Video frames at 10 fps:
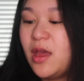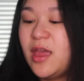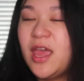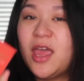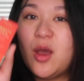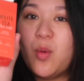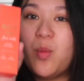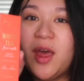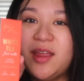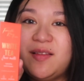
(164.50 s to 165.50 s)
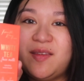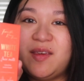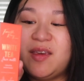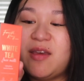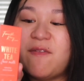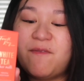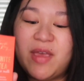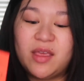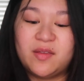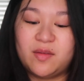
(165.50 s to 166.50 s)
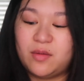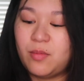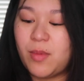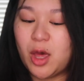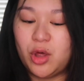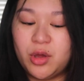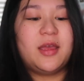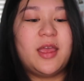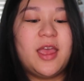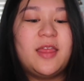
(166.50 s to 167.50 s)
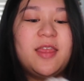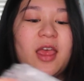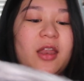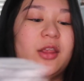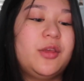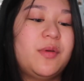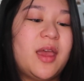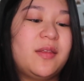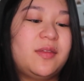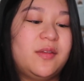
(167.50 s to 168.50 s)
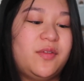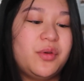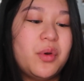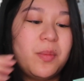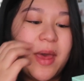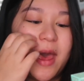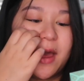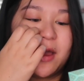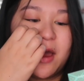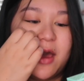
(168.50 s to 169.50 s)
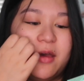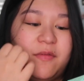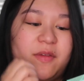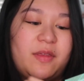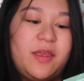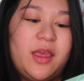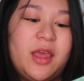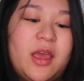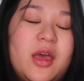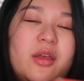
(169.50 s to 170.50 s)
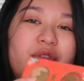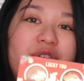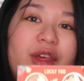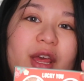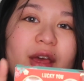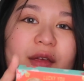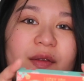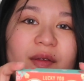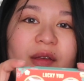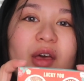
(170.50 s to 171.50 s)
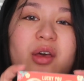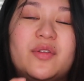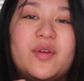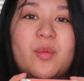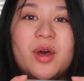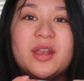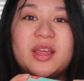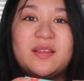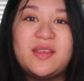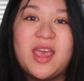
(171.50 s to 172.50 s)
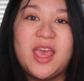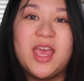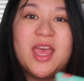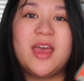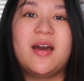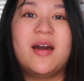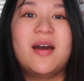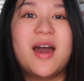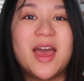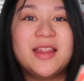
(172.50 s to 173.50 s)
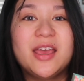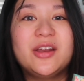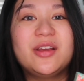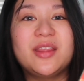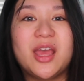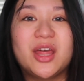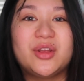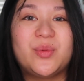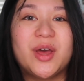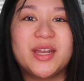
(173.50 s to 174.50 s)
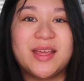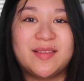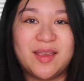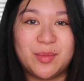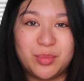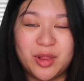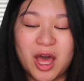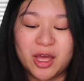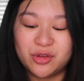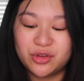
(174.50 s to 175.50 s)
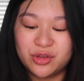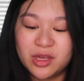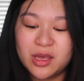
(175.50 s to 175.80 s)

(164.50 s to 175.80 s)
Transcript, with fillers: a white tea face milk, and then you get the duo pack of the cheeks. So one is a highlighter, the other one is a blush.